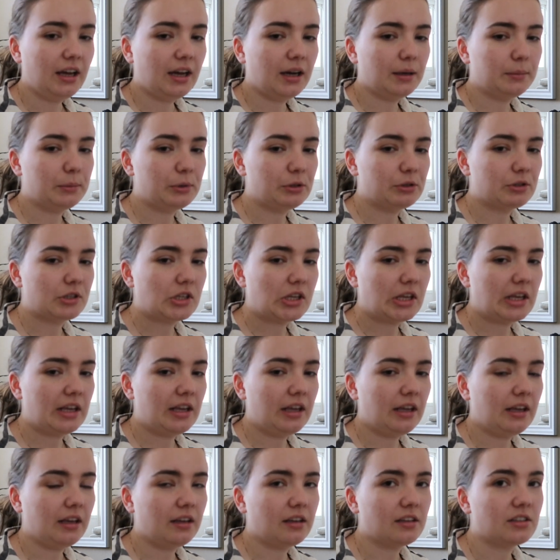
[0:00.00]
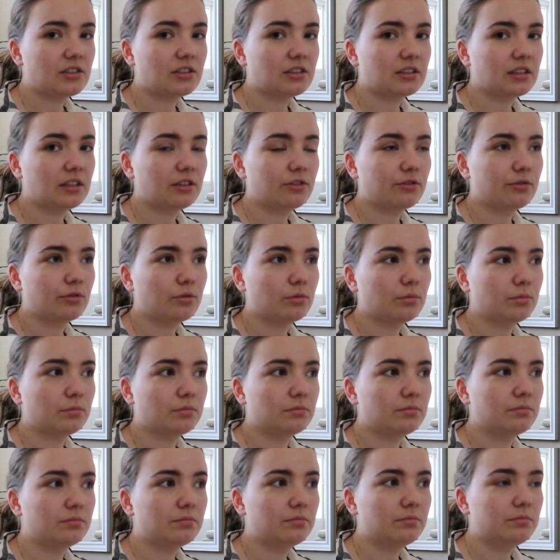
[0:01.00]
I'm using
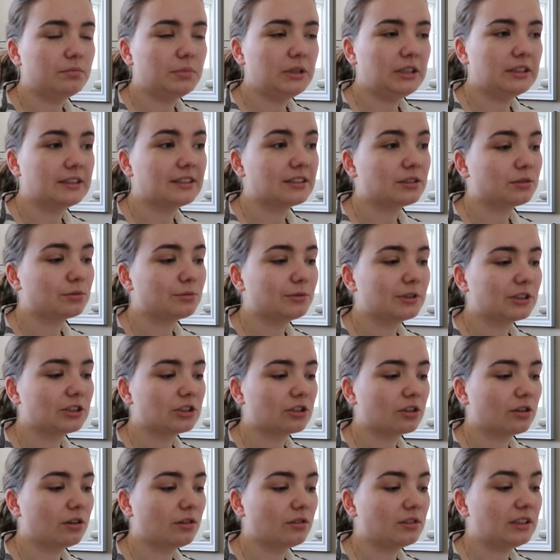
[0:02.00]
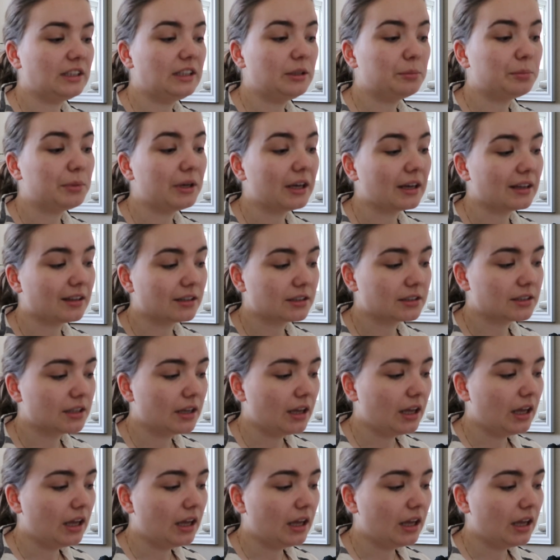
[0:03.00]
styrofoam pieces which are called EPS,